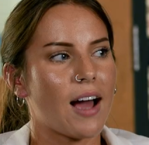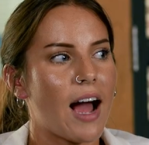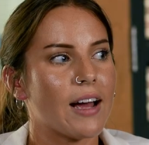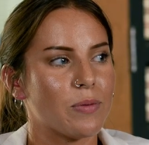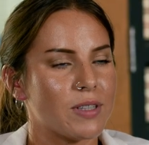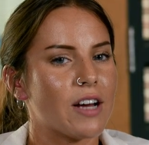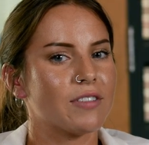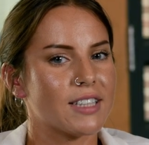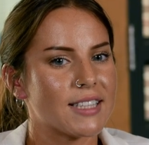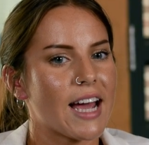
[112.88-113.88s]
I would
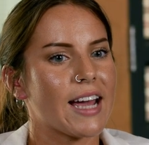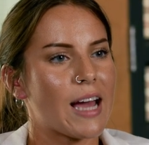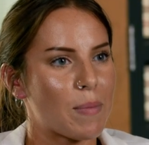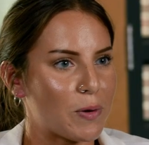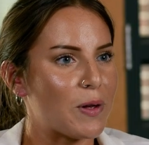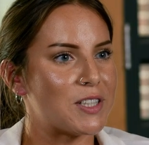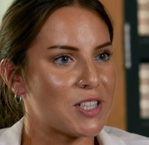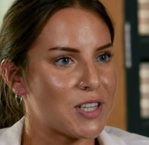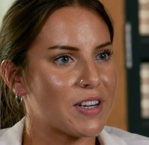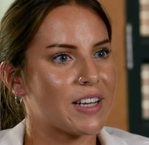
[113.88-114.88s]
definitely say chemical
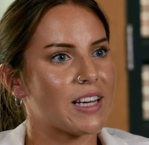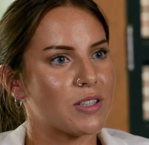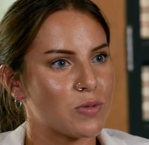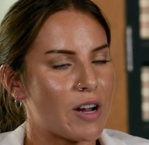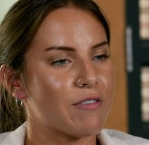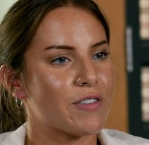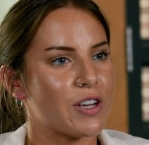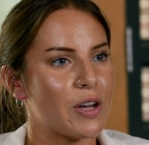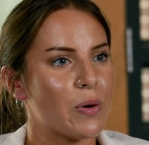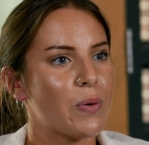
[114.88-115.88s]
engineering is right for
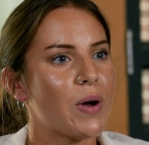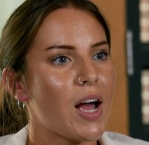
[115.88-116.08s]
you.